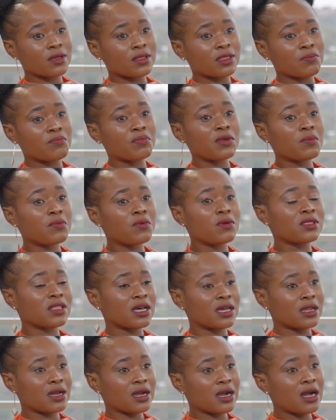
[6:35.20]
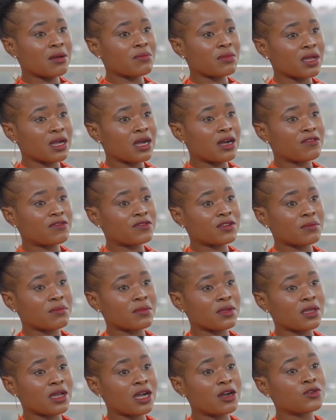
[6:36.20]
the people that are coming after
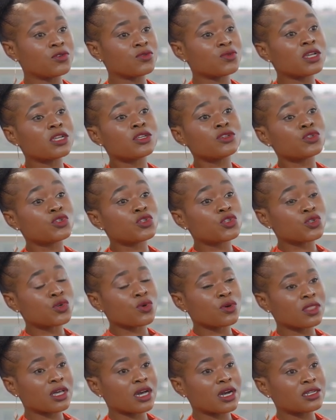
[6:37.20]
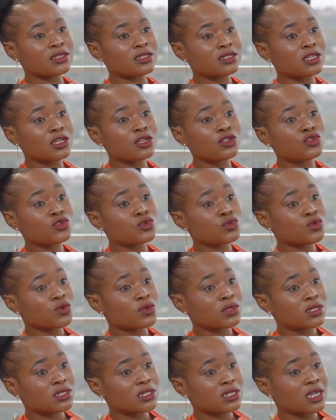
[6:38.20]
me, how do I ensure that they do
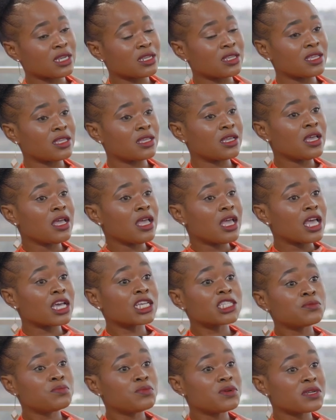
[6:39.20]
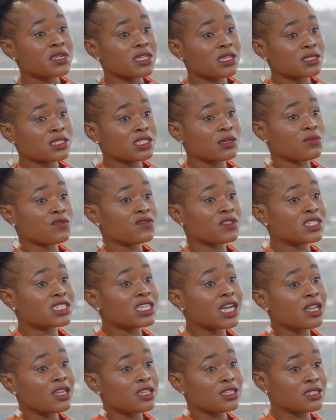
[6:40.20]
not really experience some of the
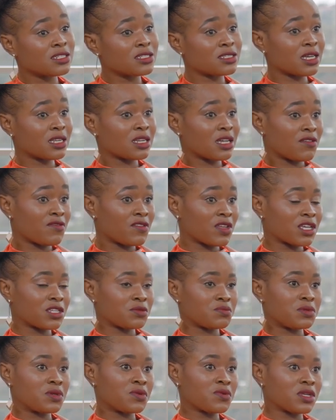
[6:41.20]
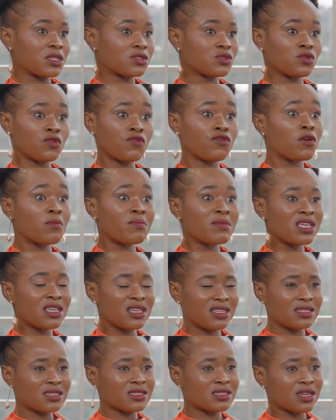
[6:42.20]
challenges that I've experienced? So for me,
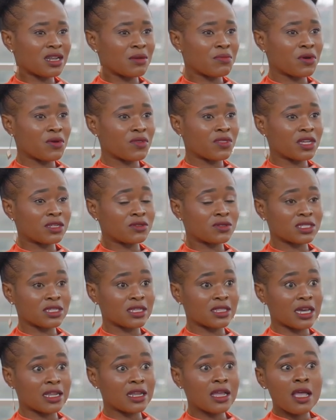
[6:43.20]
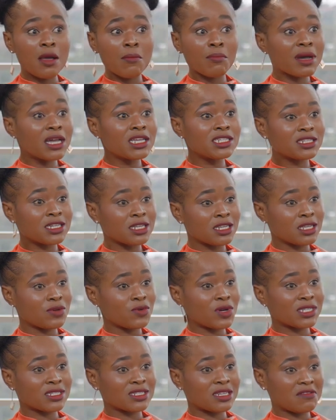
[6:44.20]
it is all about that, to say that my journey
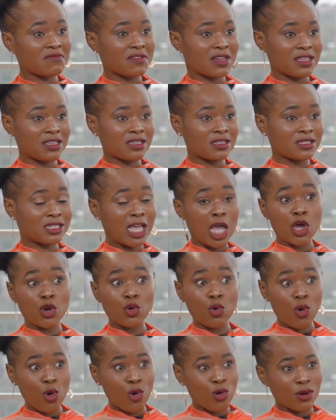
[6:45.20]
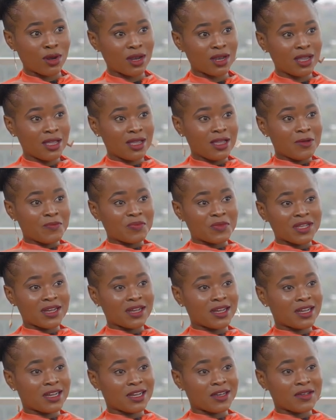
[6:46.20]
was never easy at all.
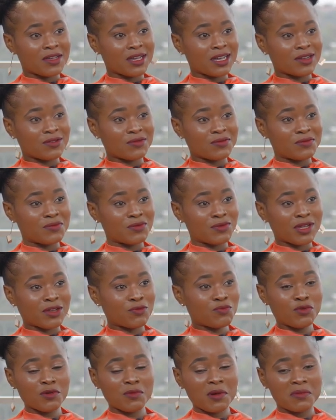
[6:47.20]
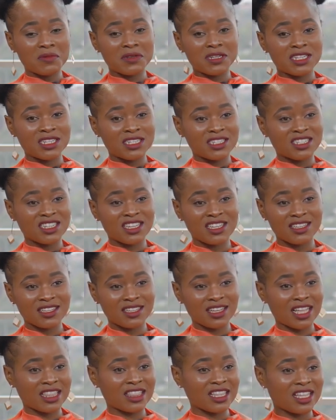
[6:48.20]
Uh, I probably need
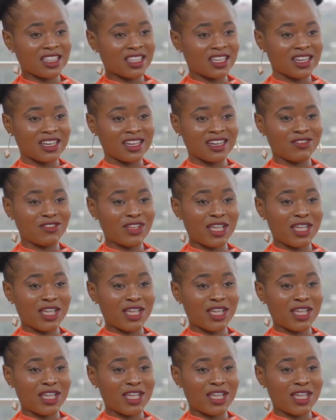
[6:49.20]
another